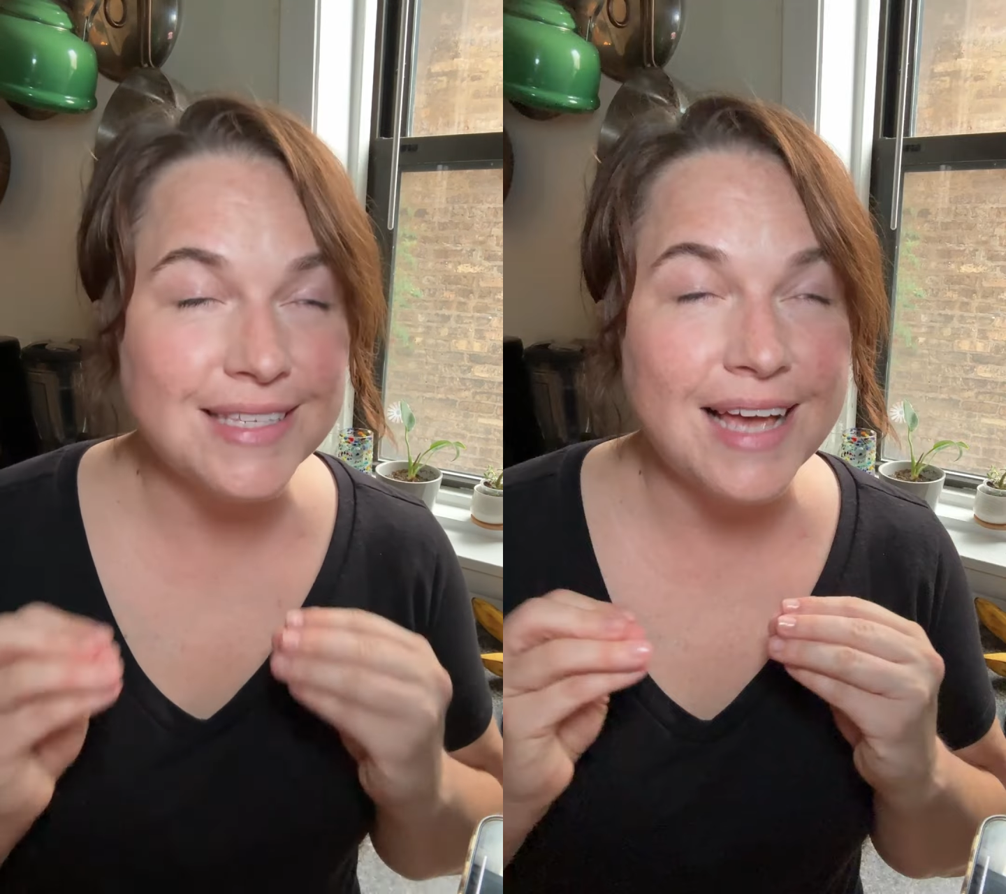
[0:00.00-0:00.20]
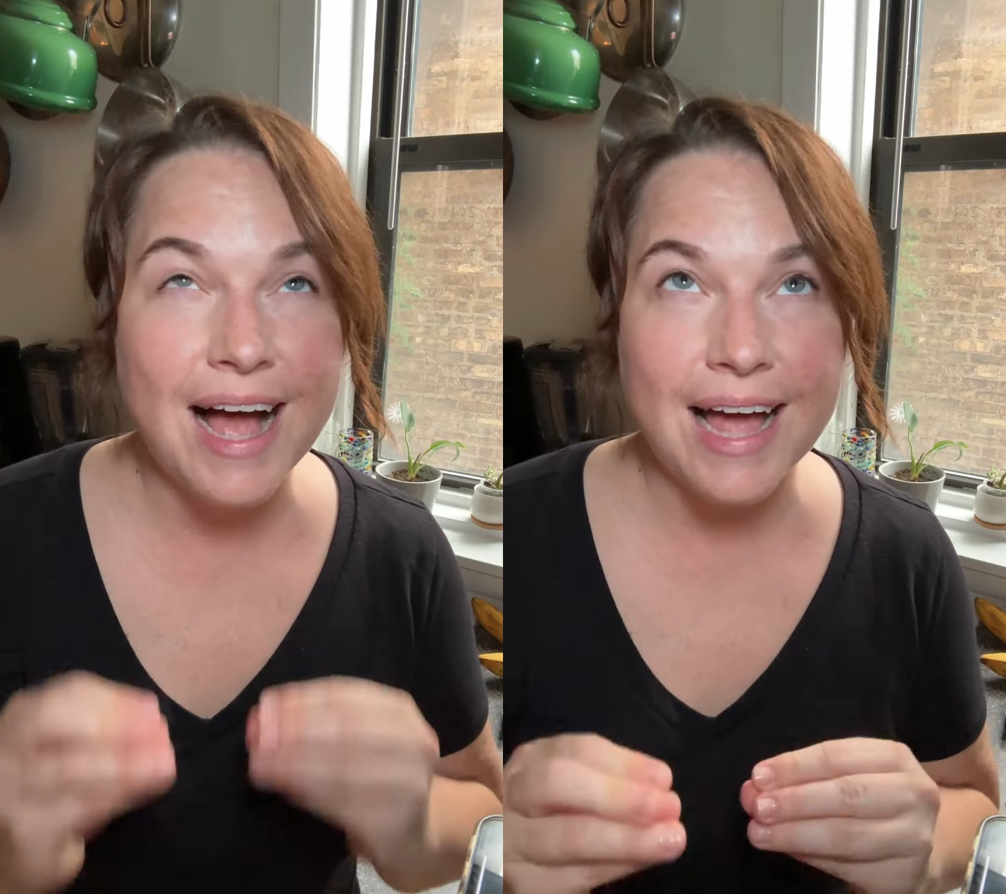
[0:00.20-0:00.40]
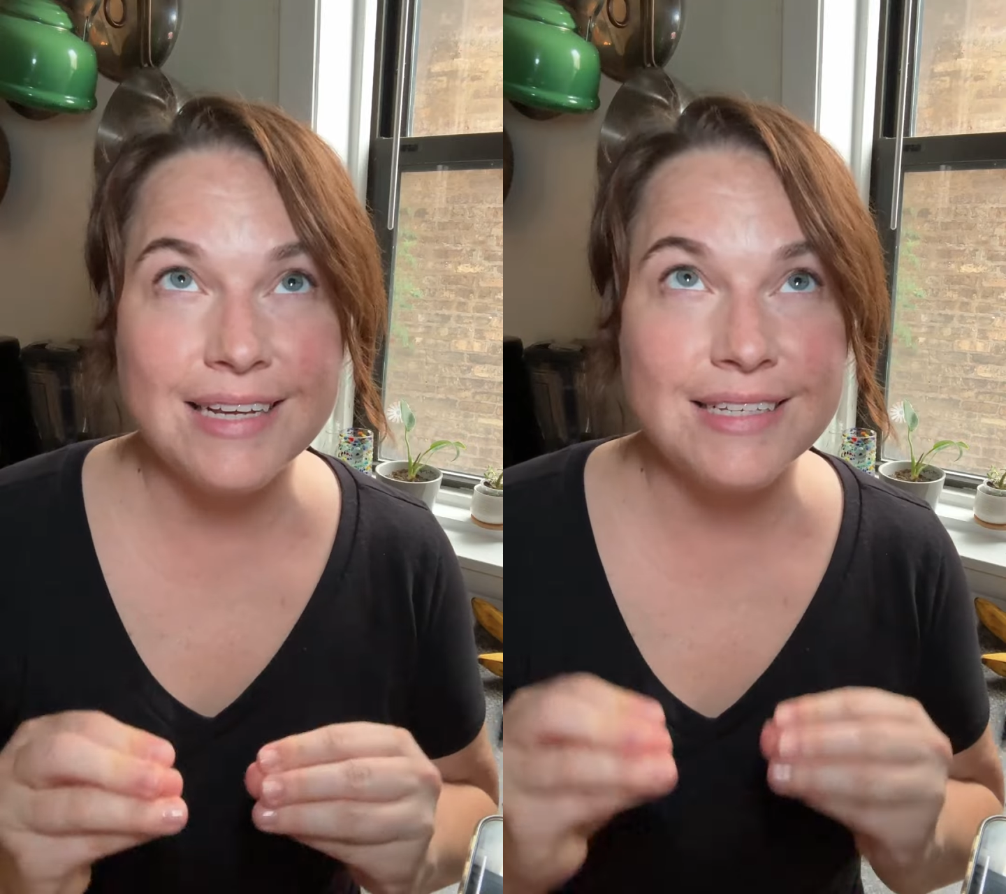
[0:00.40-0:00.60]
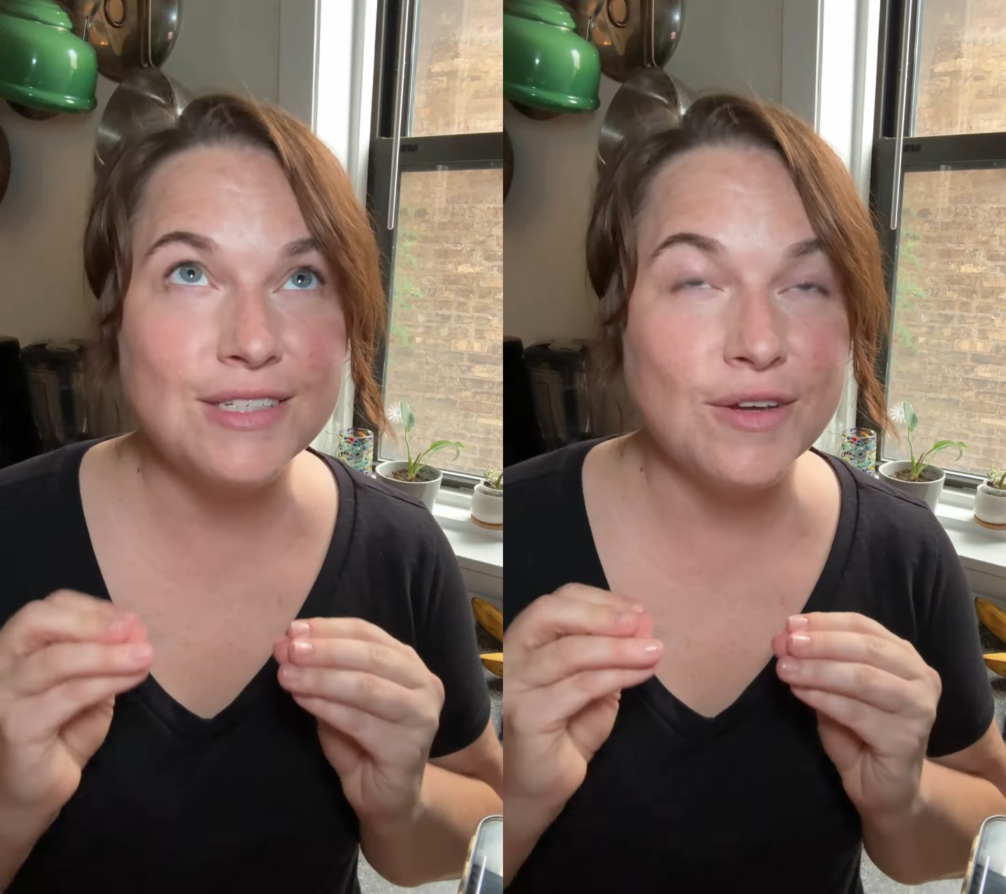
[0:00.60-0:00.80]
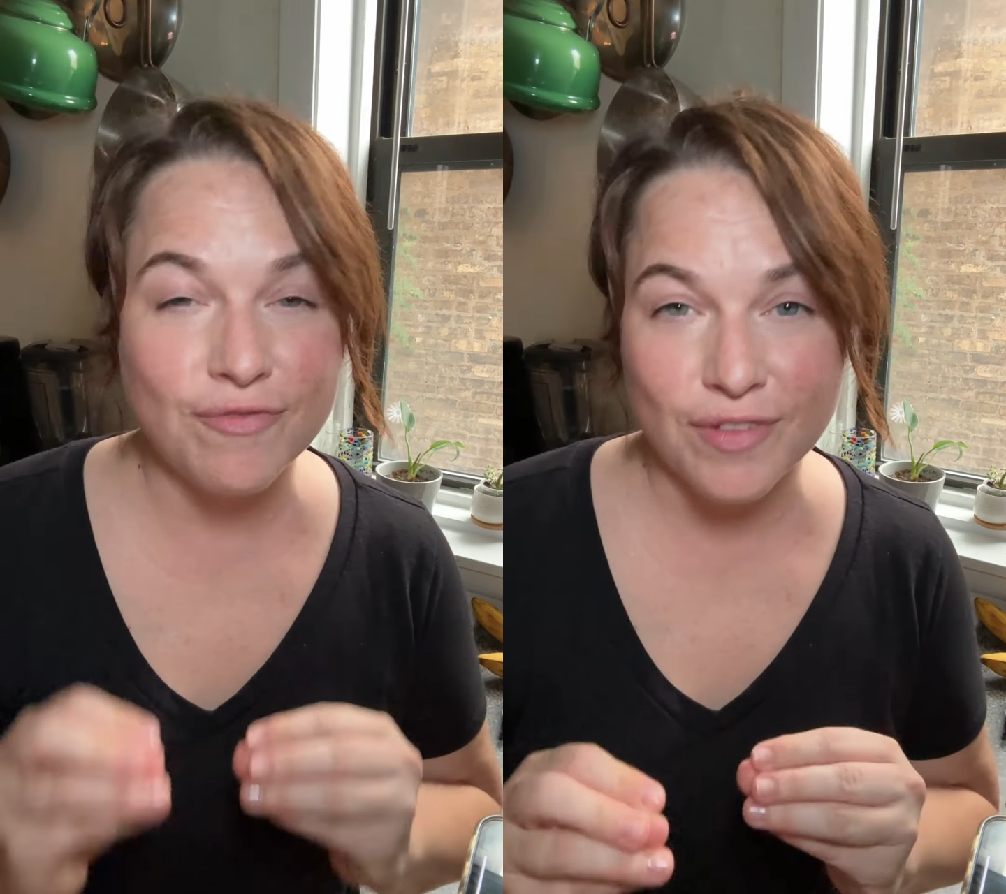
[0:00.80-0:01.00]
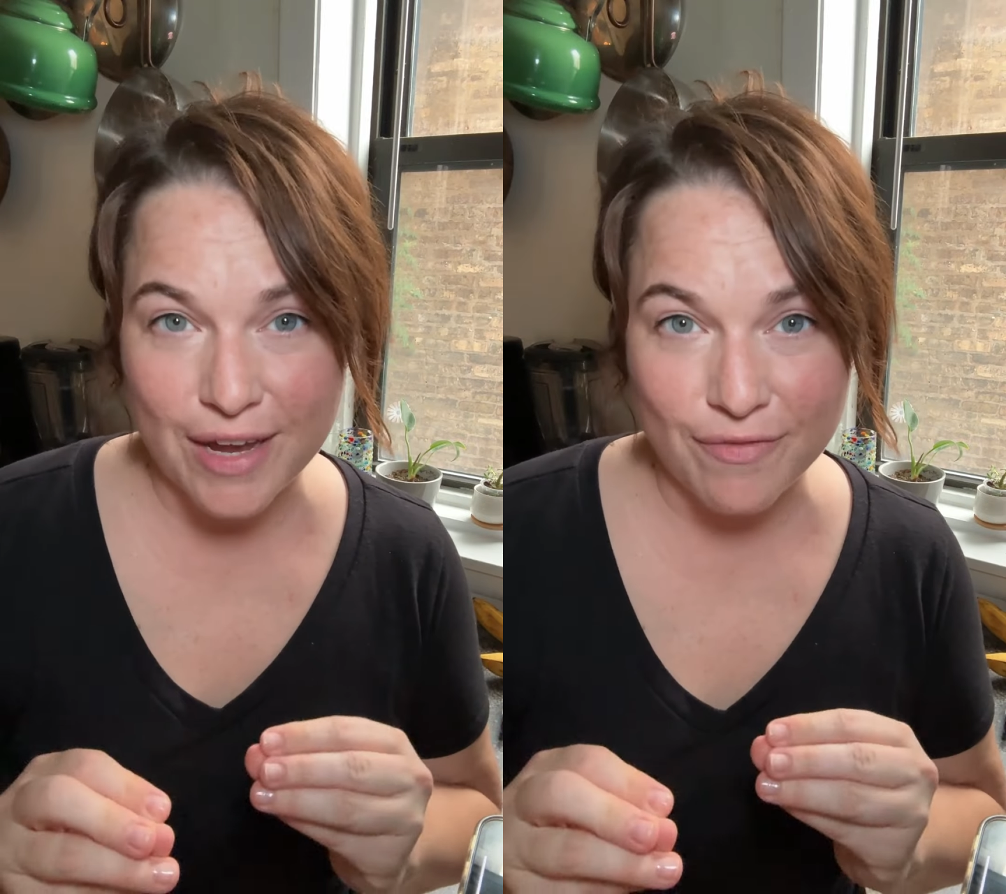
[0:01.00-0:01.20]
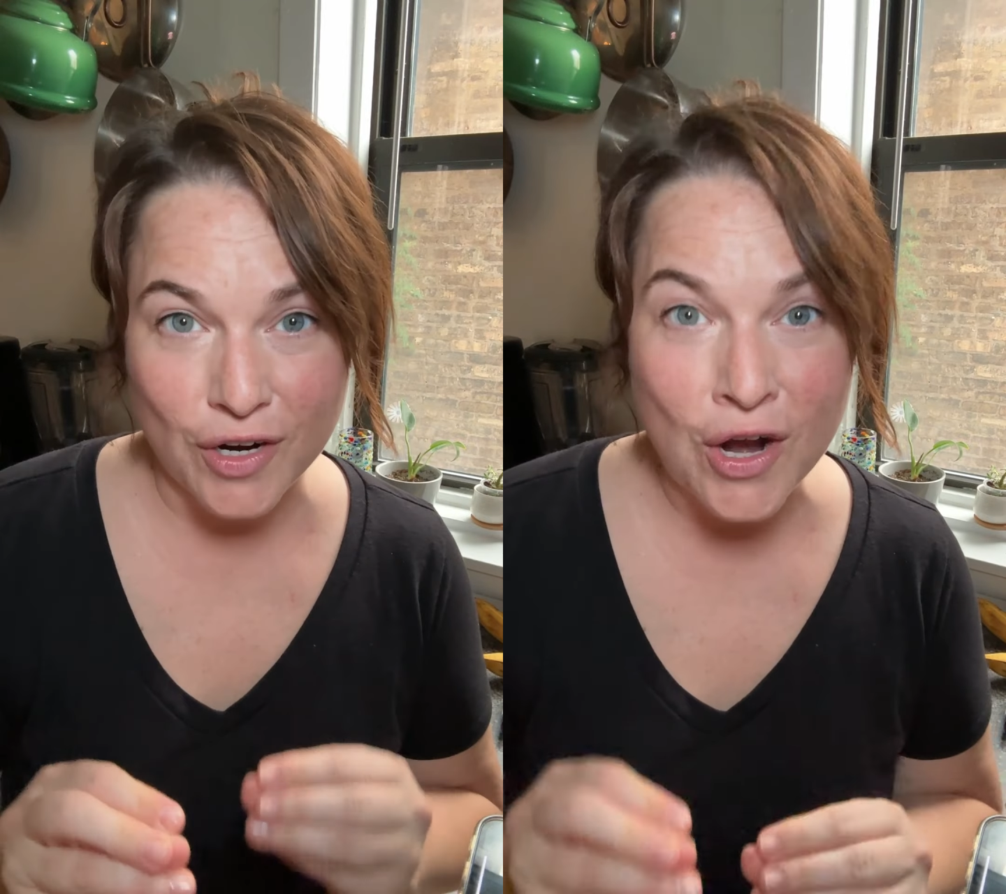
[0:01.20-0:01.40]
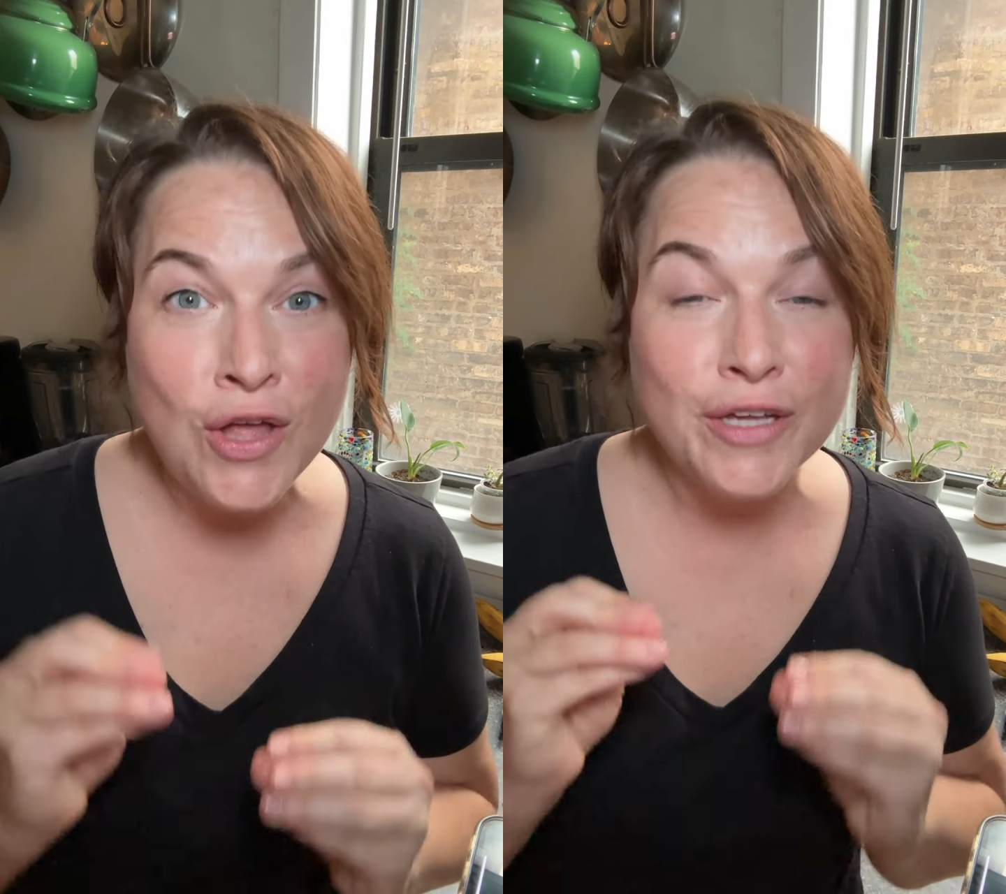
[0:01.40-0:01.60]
is heightened flavor.